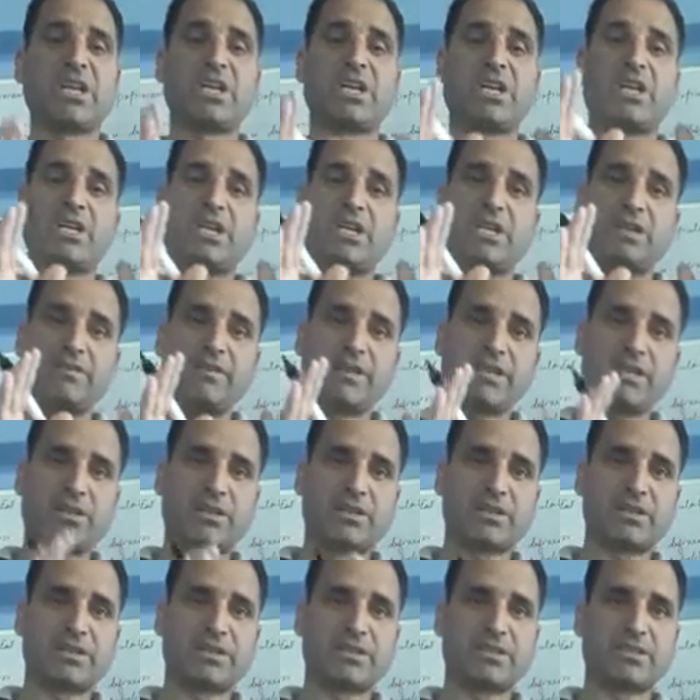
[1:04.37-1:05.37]
living
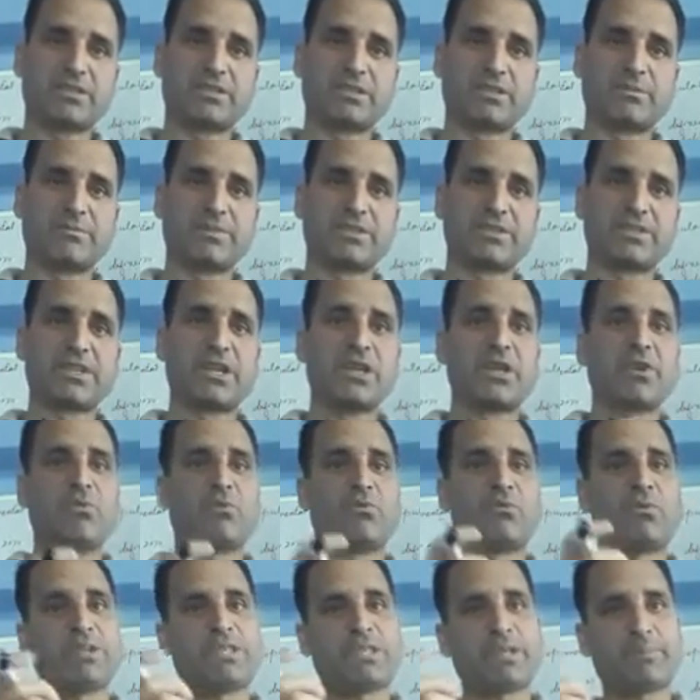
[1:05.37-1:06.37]
organisms,
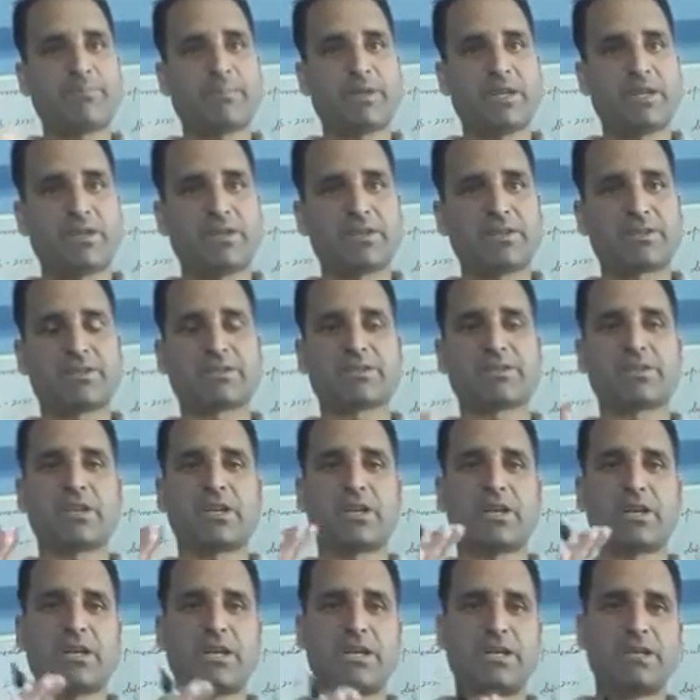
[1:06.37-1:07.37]
whether plants,
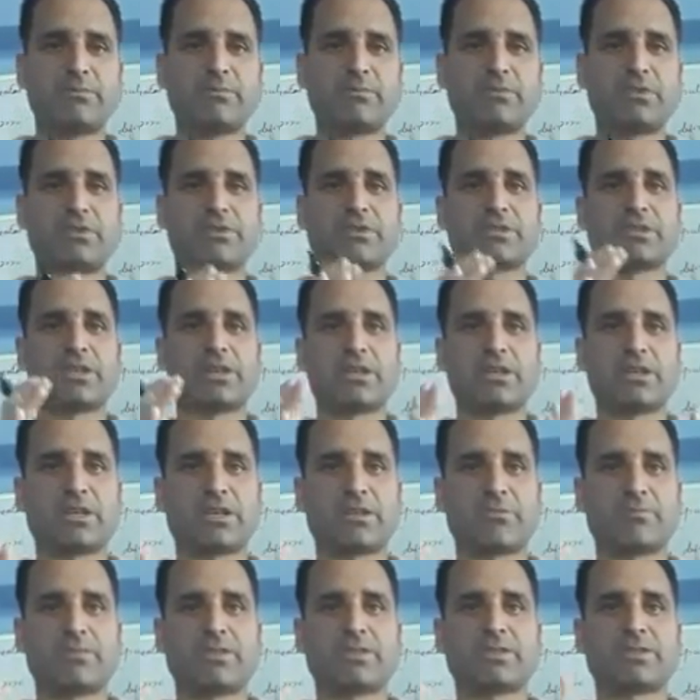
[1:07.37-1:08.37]
animals,
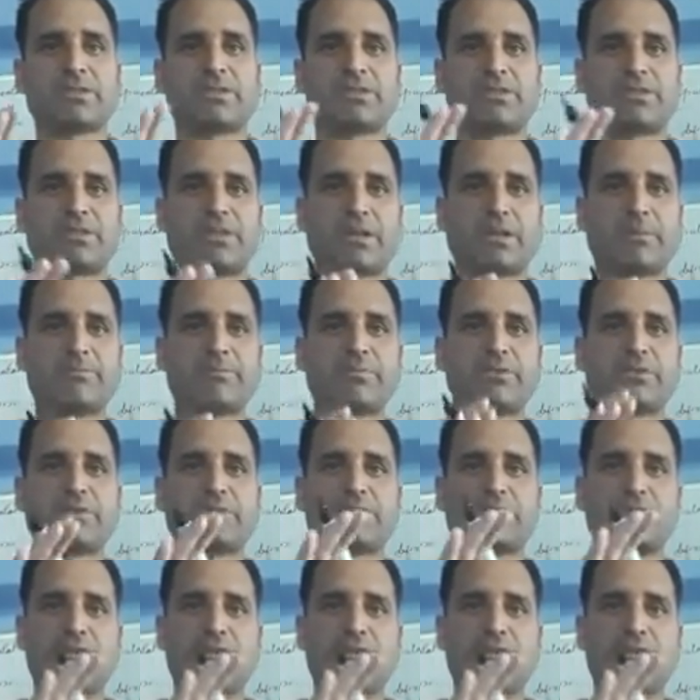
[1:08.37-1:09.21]
herbs, shrubs,